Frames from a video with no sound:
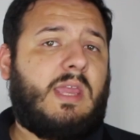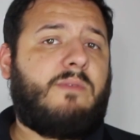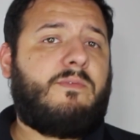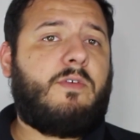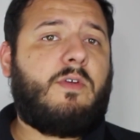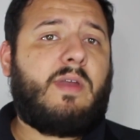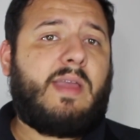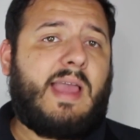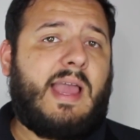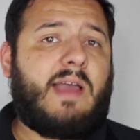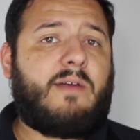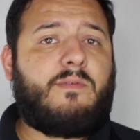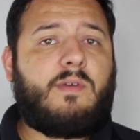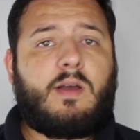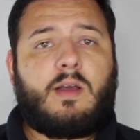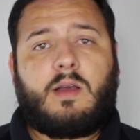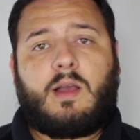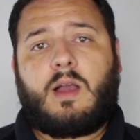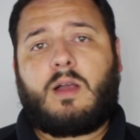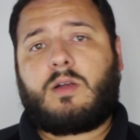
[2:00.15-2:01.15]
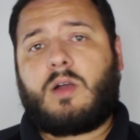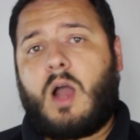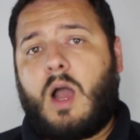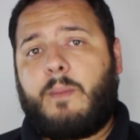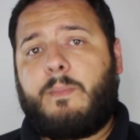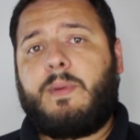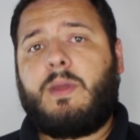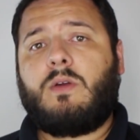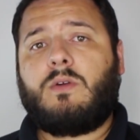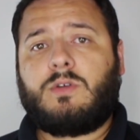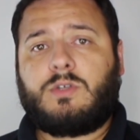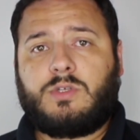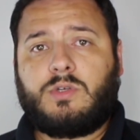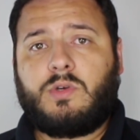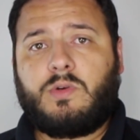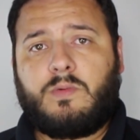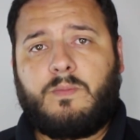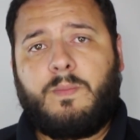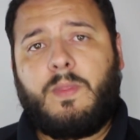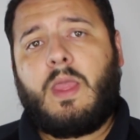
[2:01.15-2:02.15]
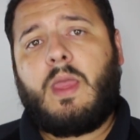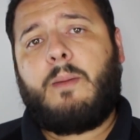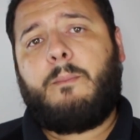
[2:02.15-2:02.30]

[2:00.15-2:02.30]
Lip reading: if you have a copy or two,